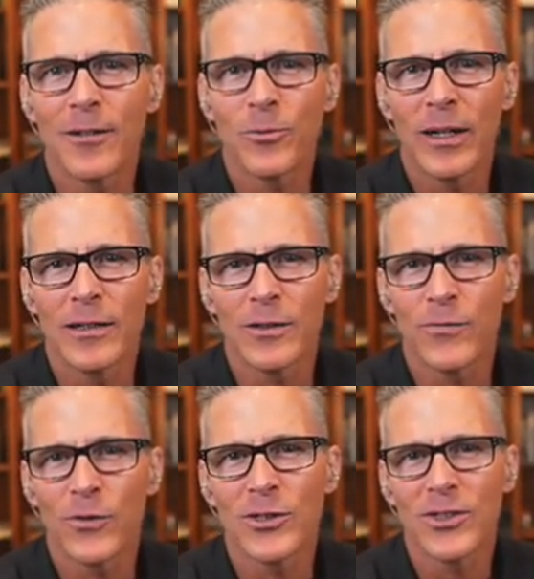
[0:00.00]
ran his
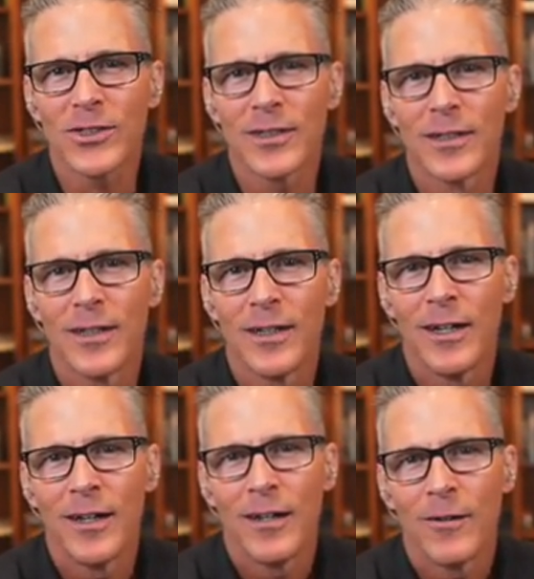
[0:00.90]
first
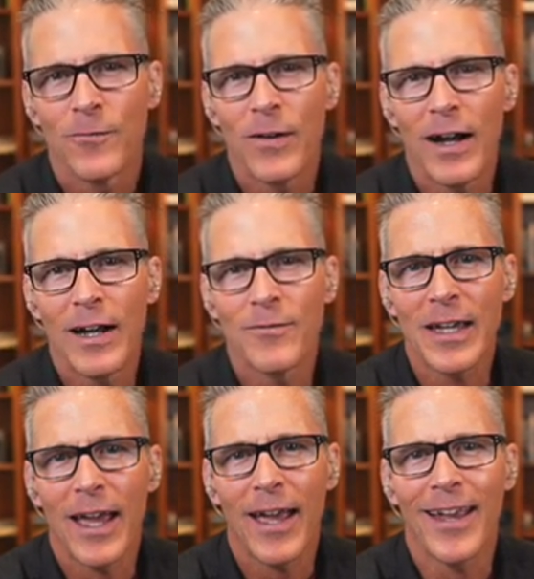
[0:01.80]

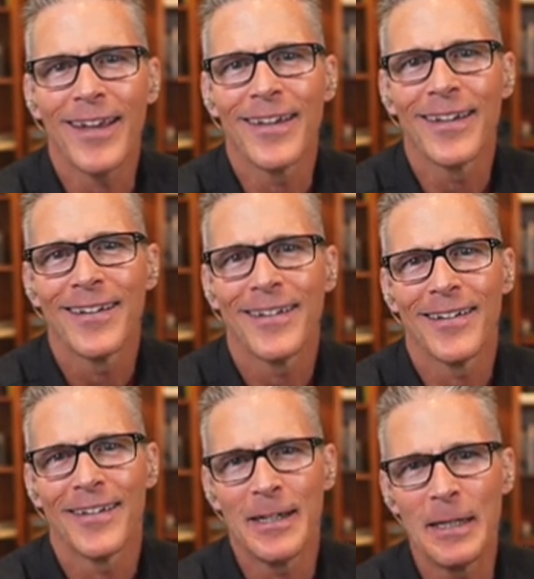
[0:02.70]
5K
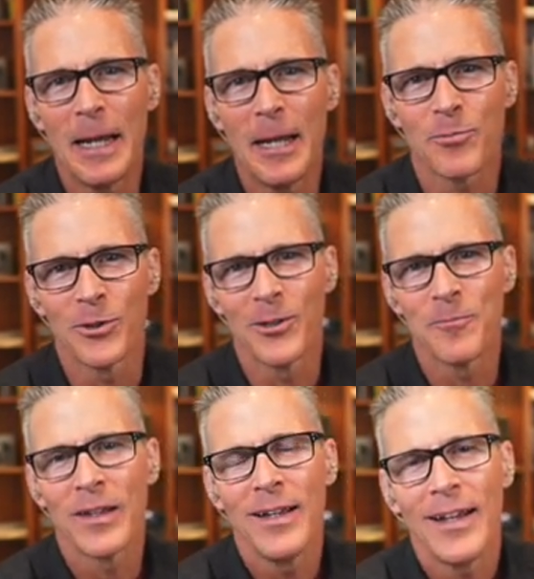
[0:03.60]
in April.
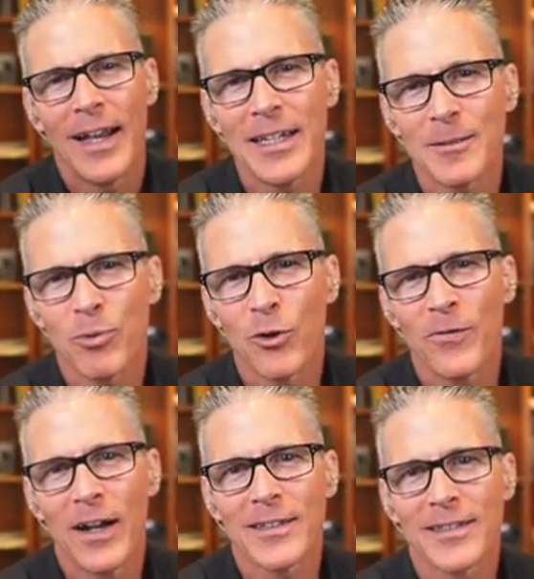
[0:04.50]
And his
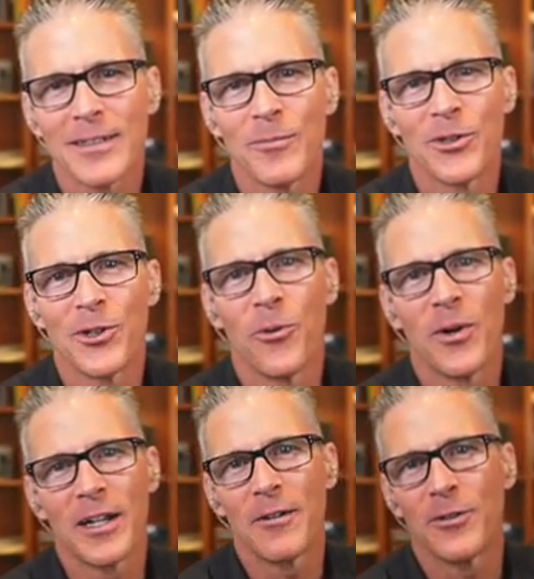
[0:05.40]
profile is similar to
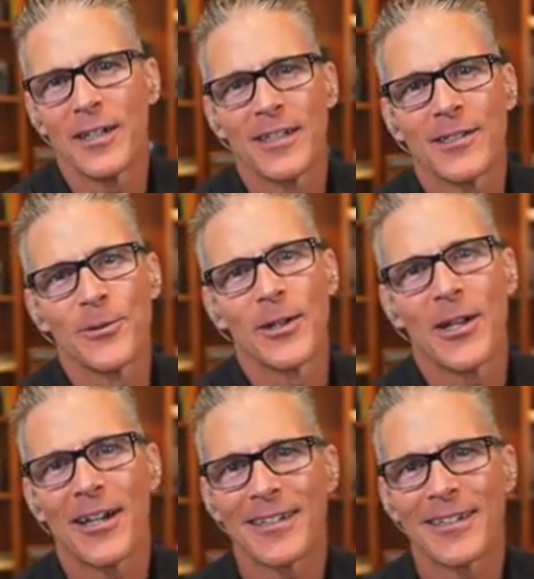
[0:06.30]
one I've run into a lot of